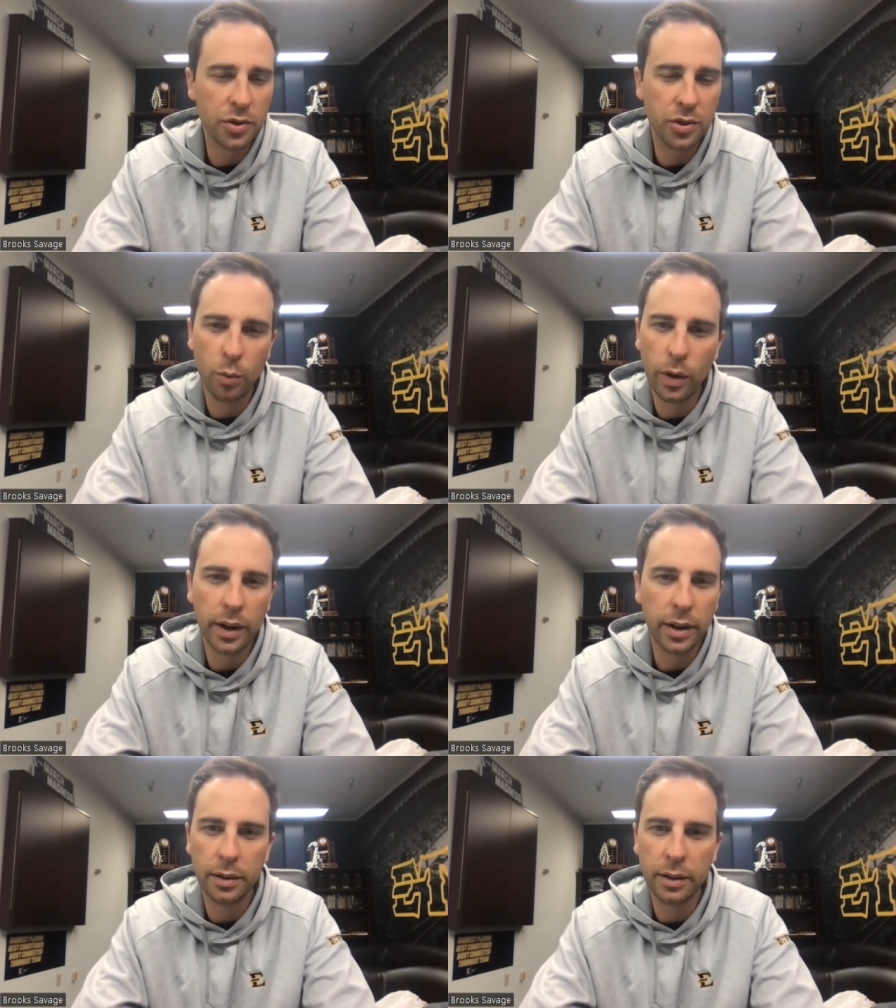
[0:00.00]

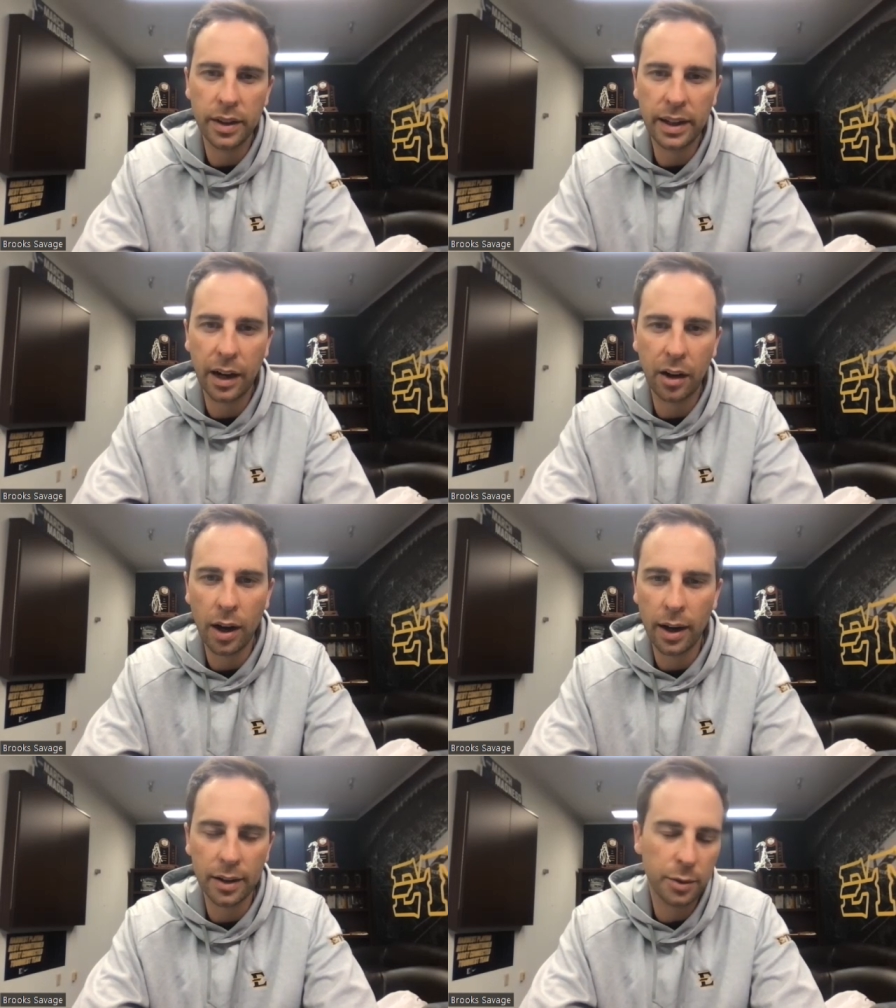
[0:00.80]
somewhere in the
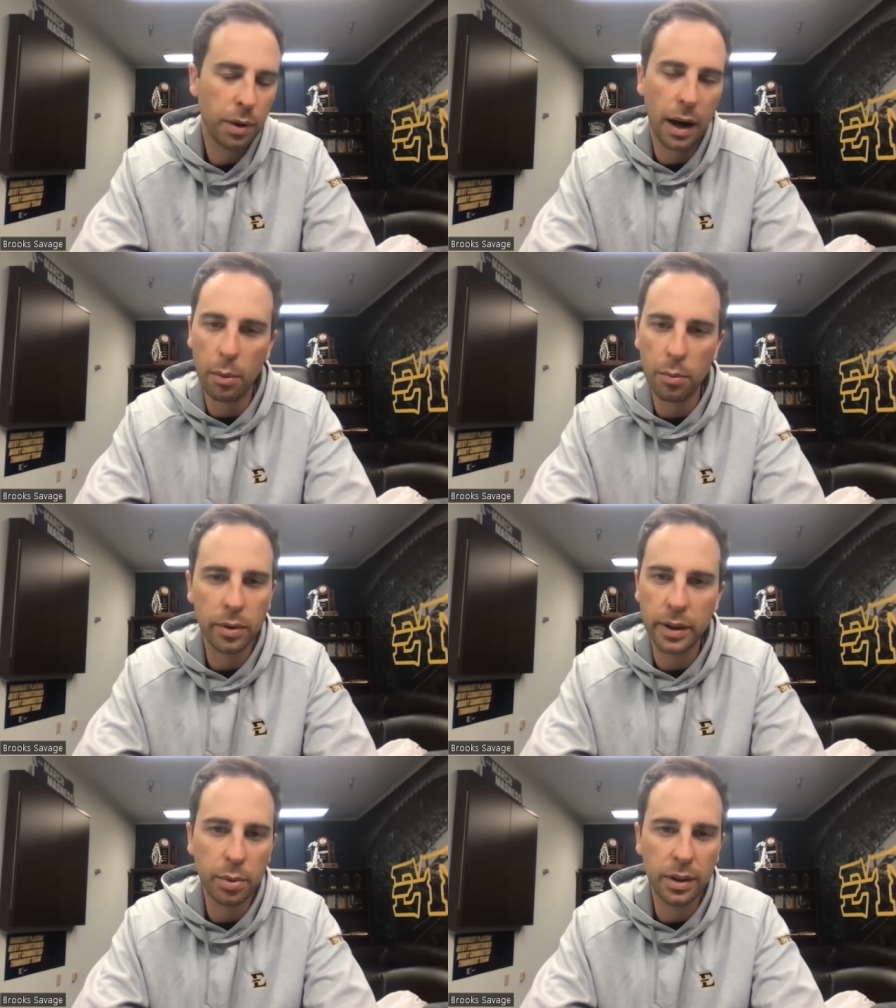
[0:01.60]
Carolinas, probably,